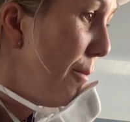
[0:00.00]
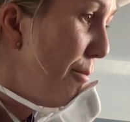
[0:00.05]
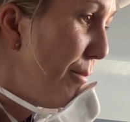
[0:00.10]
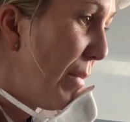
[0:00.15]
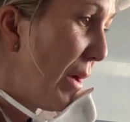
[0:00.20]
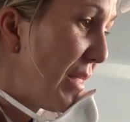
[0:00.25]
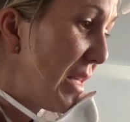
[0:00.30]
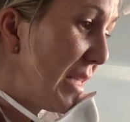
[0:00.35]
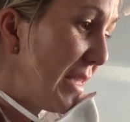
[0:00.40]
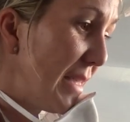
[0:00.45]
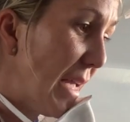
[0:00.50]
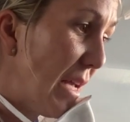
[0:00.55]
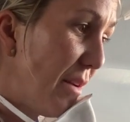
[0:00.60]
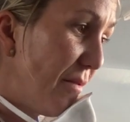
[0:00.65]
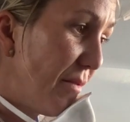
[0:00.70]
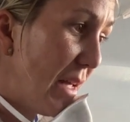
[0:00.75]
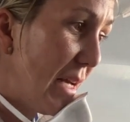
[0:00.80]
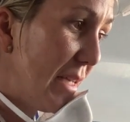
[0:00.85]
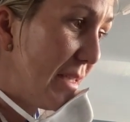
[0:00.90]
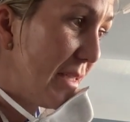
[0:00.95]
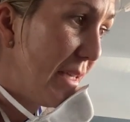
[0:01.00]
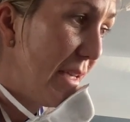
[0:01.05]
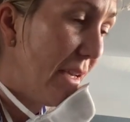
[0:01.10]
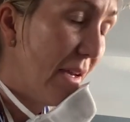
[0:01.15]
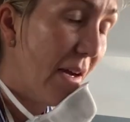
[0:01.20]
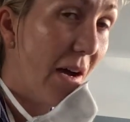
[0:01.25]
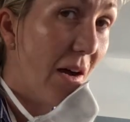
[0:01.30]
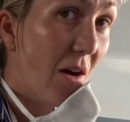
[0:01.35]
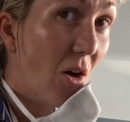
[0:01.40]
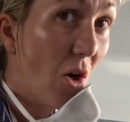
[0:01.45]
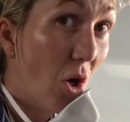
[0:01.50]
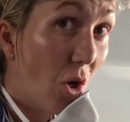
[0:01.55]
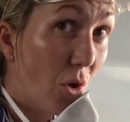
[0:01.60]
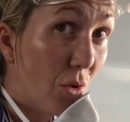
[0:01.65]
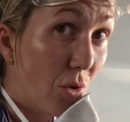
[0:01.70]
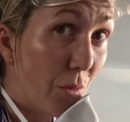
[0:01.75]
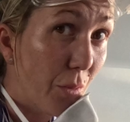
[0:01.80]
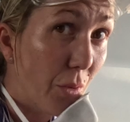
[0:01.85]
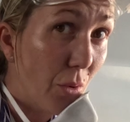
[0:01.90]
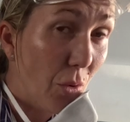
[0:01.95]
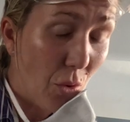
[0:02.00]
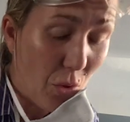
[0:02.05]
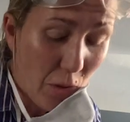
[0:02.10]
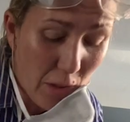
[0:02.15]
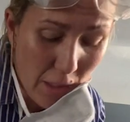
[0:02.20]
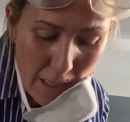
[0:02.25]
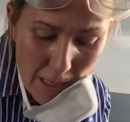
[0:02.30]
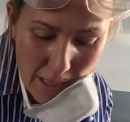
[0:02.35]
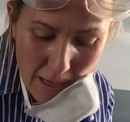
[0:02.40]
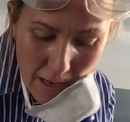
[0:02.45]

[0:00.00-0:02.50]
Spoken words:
But the sandflies here are horrible.